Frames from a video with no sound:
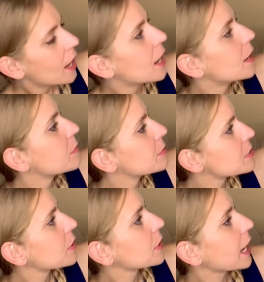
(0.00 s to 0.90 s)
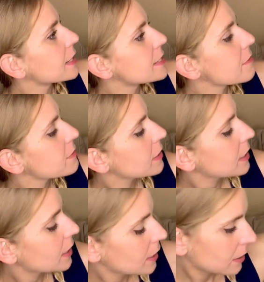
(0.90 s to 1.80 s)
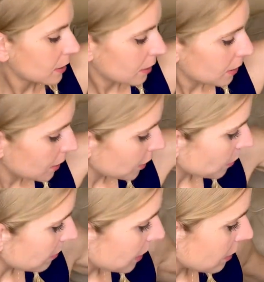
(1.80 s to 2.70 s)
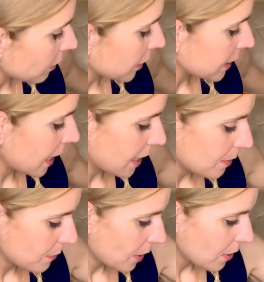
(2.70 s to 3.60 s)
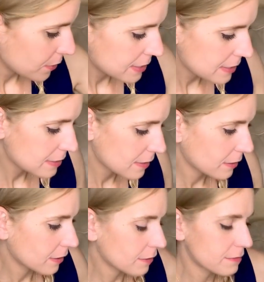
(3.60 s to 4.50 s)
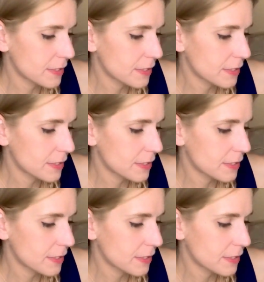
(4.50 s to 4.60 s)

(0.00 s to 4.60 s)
Um, so yeah, definitely European. I'll look that up. Oh, this is a little